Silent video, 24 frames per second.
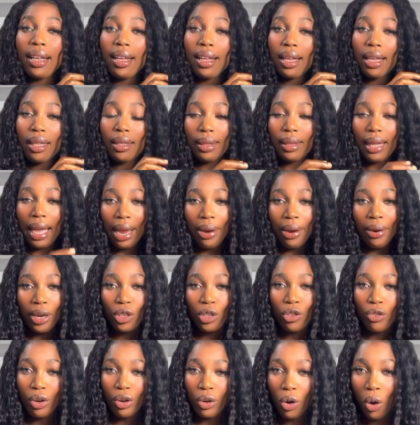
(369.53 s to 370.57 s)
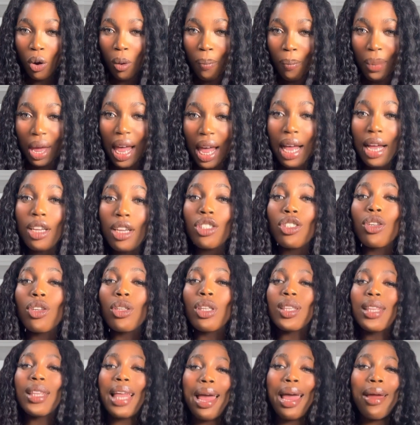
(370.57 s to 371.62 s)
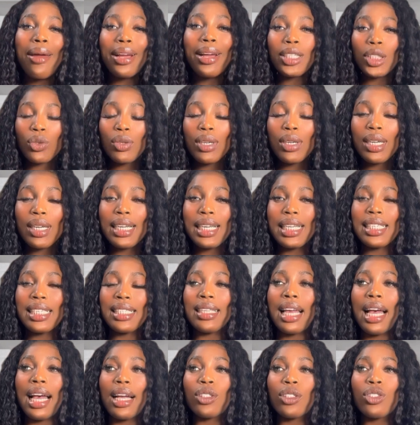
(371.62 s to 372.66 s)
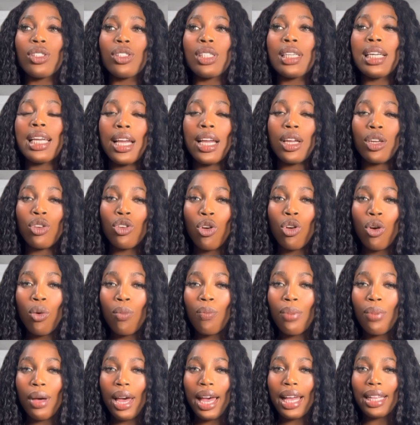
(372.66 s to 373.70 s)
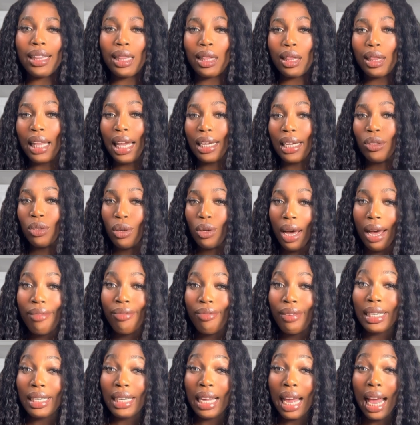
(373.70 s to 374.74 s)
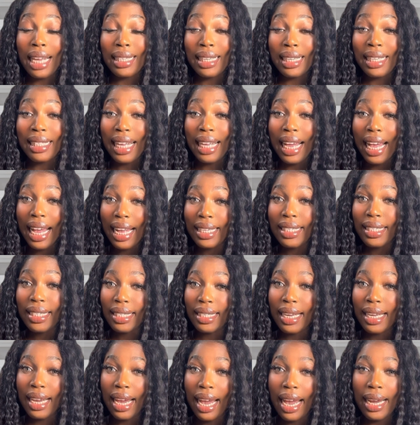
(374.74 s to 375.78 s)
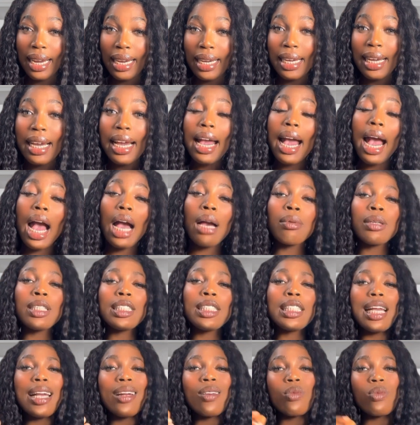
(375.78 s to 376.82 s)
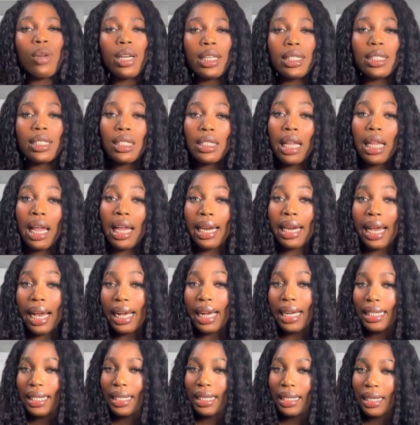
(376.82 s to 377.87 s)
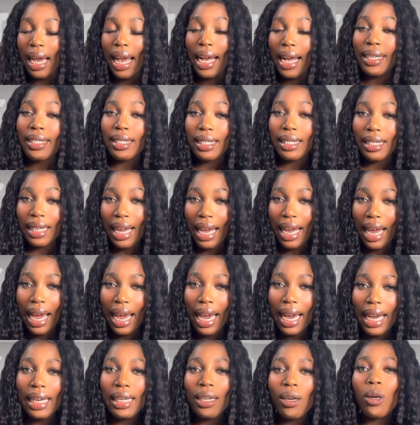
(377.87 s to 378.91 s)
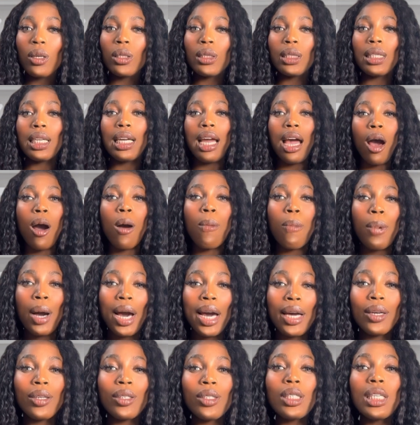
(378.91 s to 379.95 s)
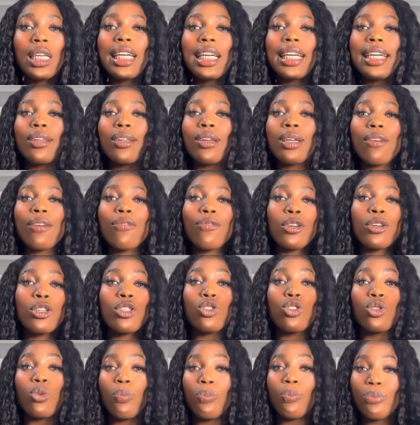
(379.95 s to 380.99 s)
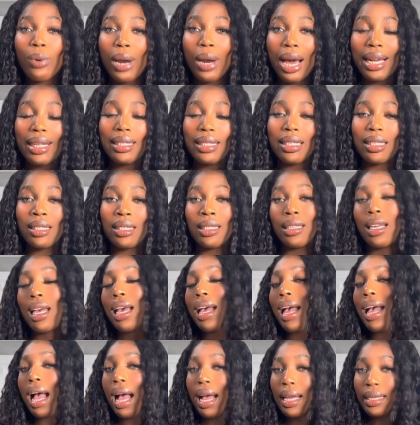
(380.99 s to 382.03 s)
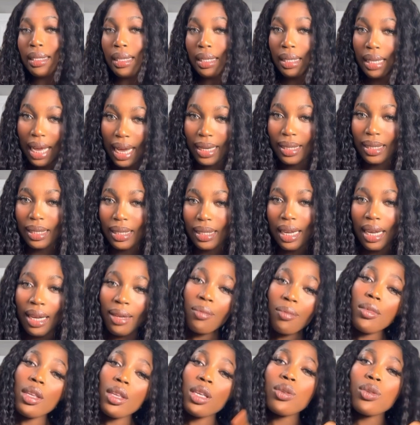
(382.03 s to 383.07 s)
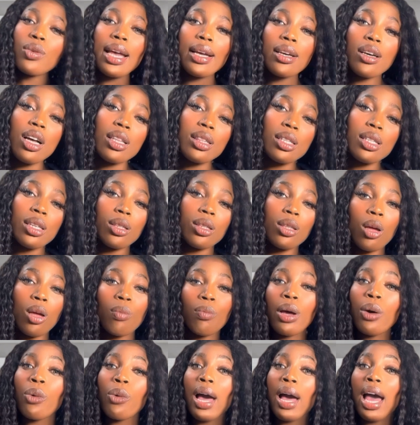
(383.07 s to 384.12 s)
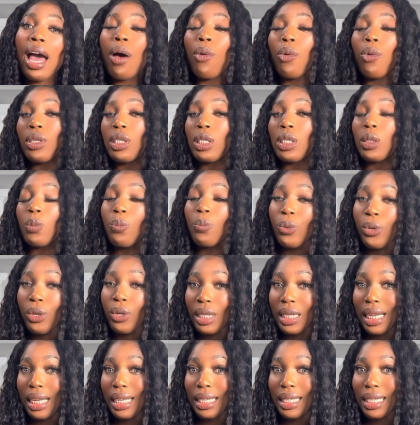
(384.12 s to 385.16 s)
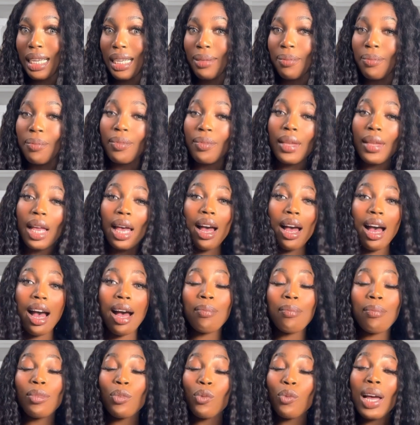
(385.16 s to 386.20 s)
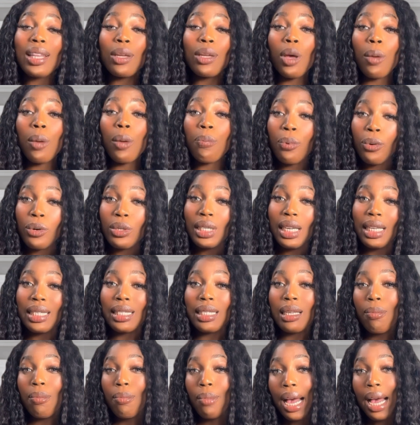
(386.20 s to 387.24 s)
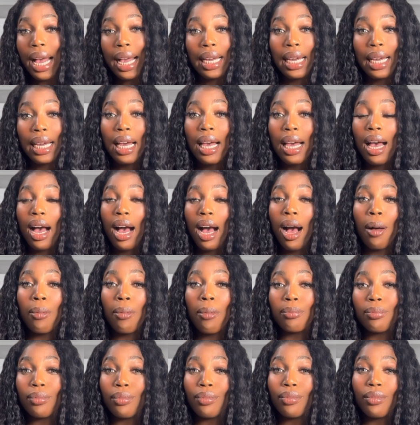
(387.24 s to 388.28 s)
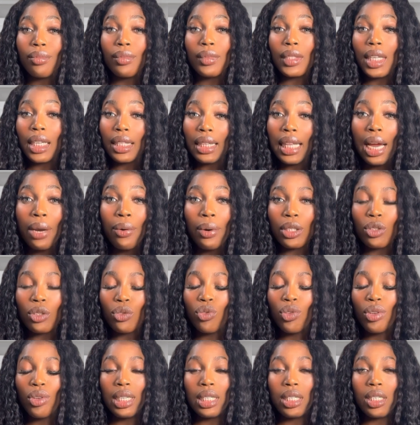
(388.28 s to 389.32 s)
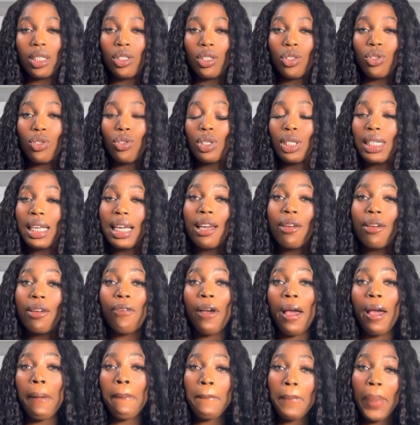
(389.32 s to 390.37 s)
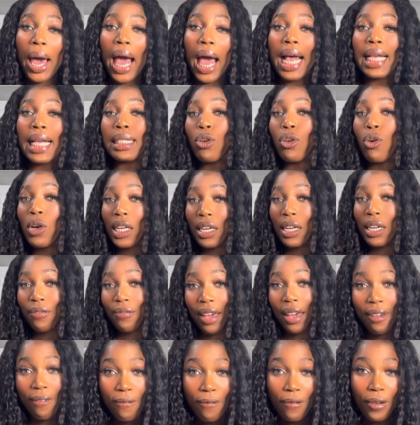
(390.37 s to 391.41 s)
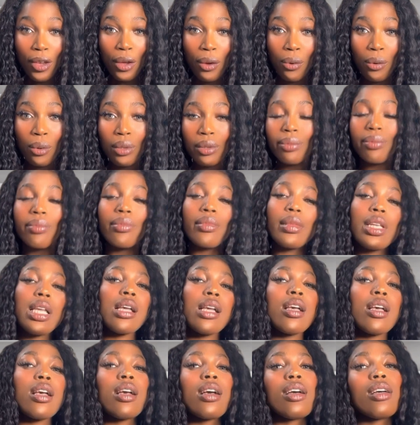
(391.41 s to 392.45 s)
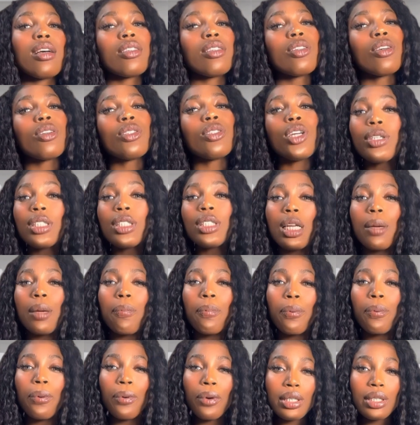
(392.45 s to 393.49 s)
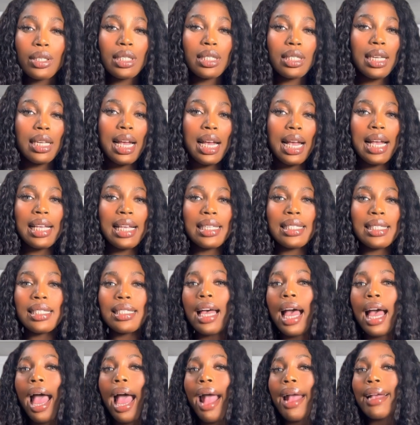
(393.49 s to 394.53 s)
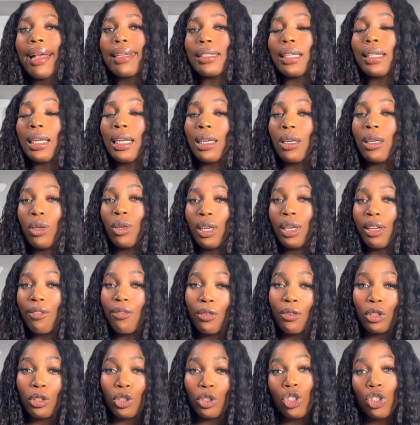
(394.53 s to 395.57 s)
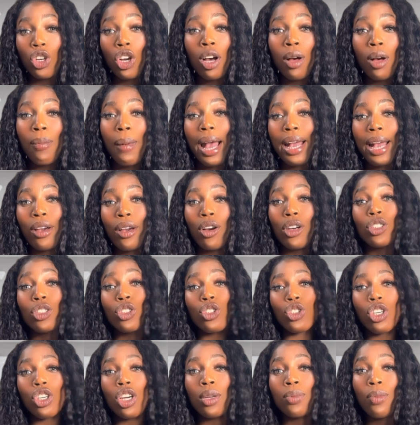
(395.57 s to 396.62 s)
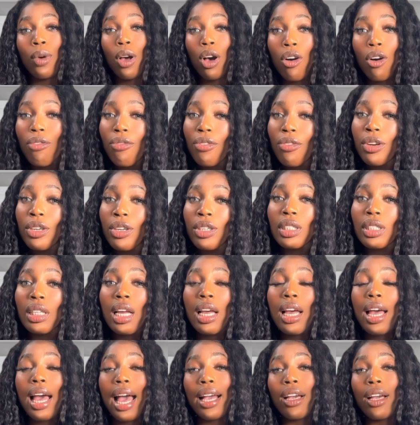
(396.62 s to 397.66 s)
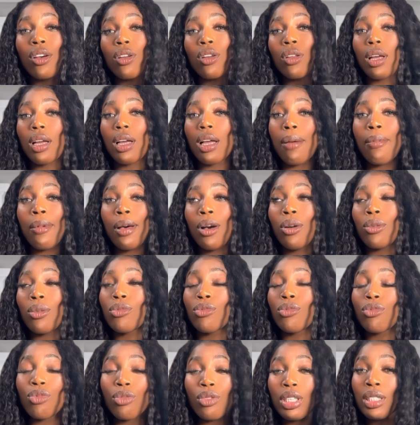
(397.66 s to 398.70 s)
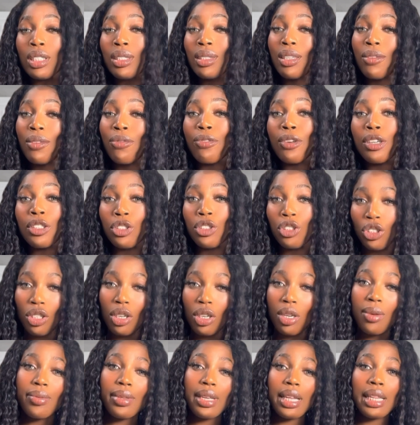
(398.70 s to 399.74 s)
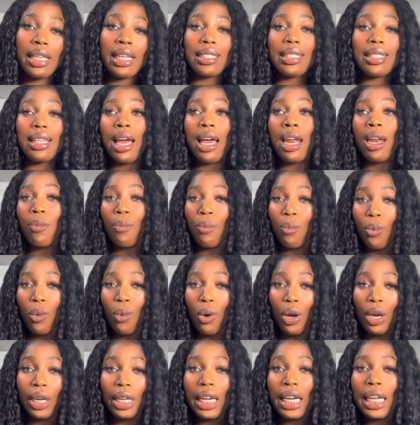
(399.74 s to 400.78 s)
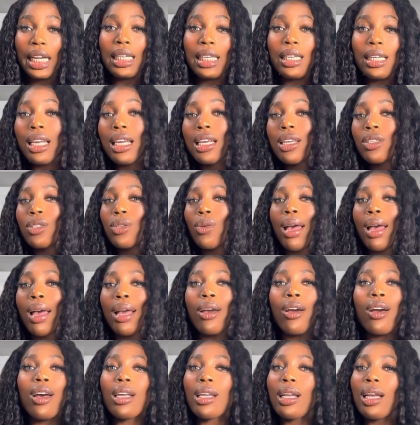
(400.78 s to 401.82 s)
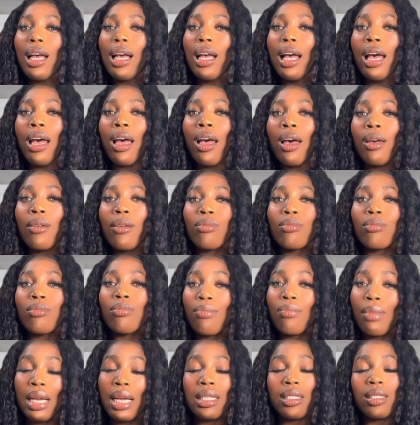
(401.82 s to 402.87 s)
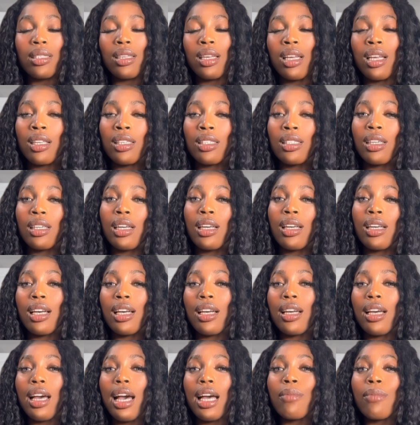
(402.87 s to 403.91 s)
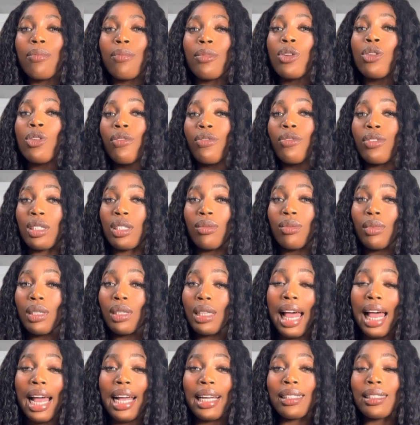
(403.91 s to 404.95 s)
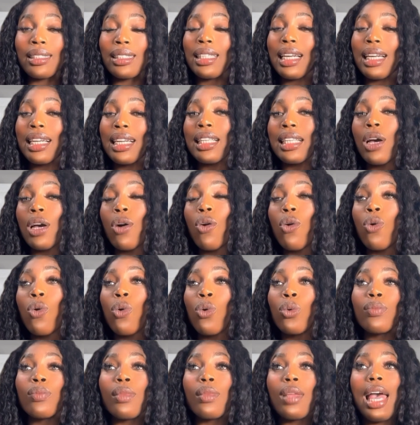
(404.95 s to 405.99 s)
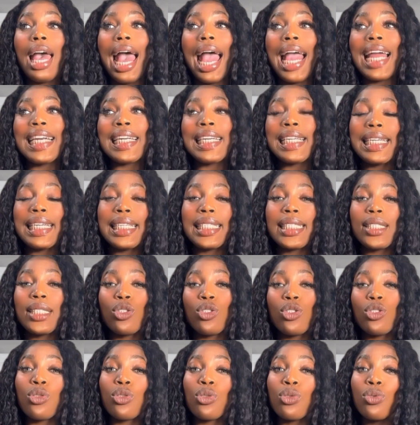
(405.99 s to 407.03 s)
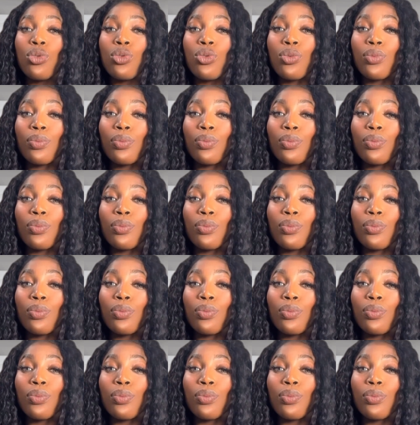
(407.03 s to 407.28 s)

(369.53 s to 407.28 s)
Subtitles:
directory number. So the directory is actually a number that you have as an HCA. I mean a registered HCA under Alberta, in order for you to practice as an HCA. So I got the number while I was processing, while they were processing my directory to see if I pass or if I fail. So during the process, I started looking for job. I got job offers. I got about 3 different jobs, and I started working. So I got a message at the middle of the line saying, "Oh, I need to